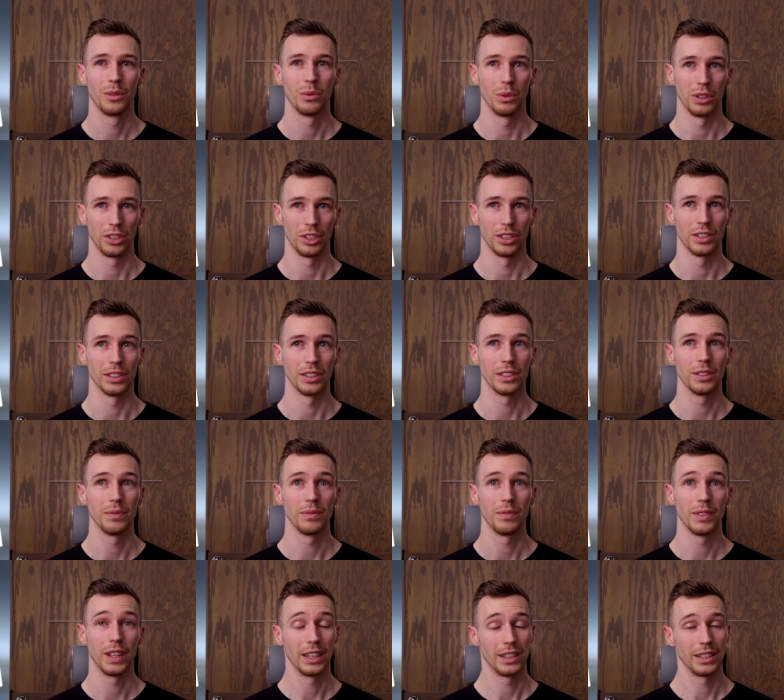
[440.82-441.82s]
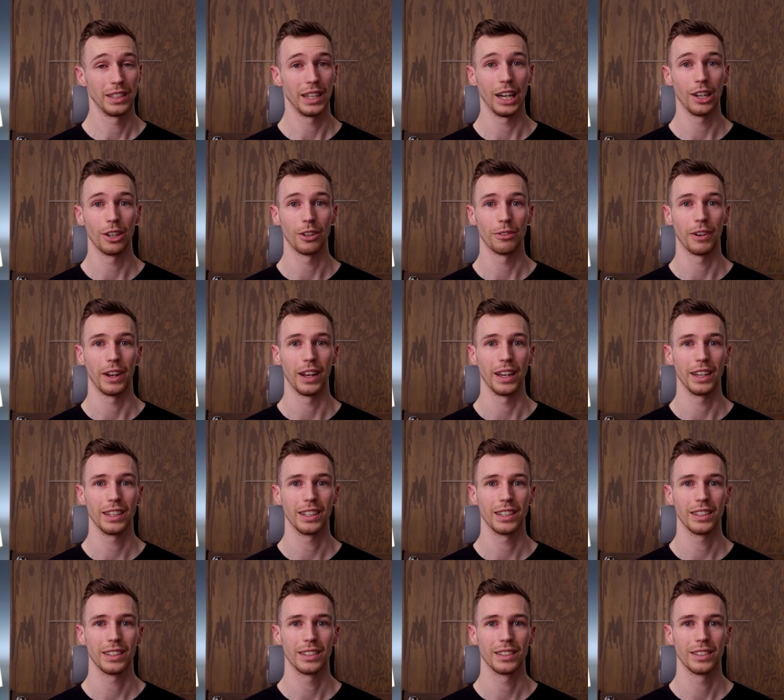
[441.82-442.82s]
which is
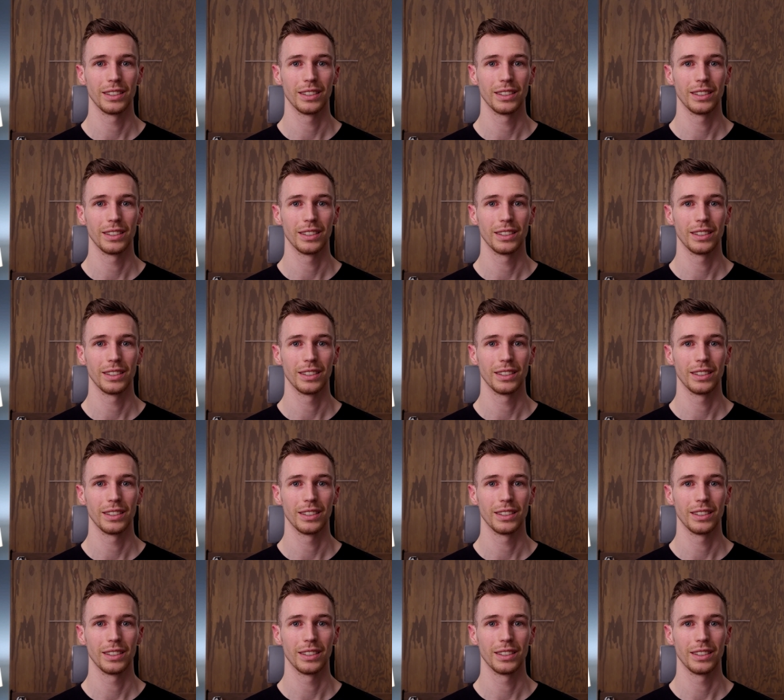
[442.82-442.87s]
terrifying,